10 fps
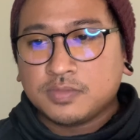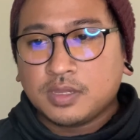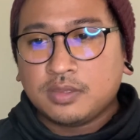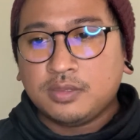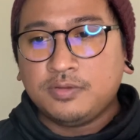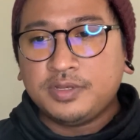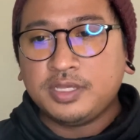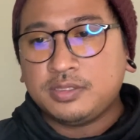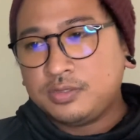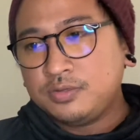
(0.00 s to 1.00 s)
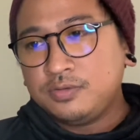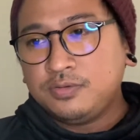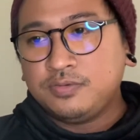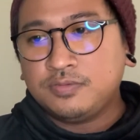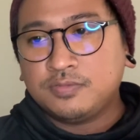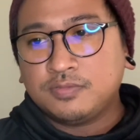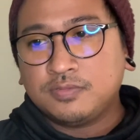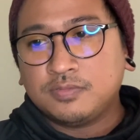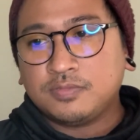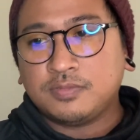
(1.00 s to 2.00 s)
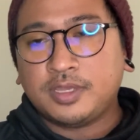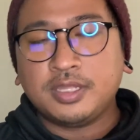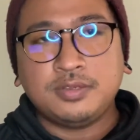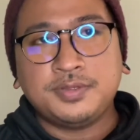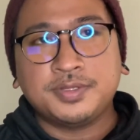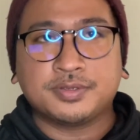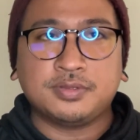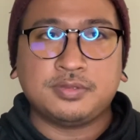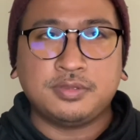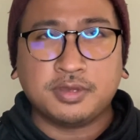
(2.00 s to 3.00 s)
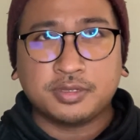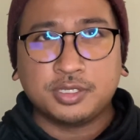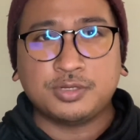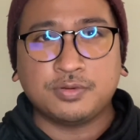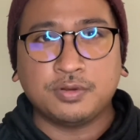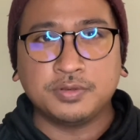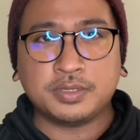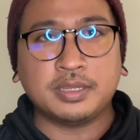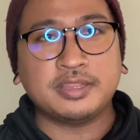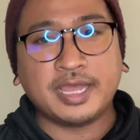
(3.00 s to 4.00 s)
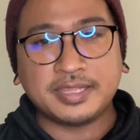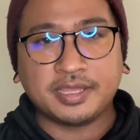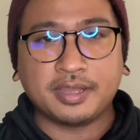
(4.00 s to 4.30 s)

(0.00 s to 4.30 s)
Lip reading: you need to get used to the controls, and that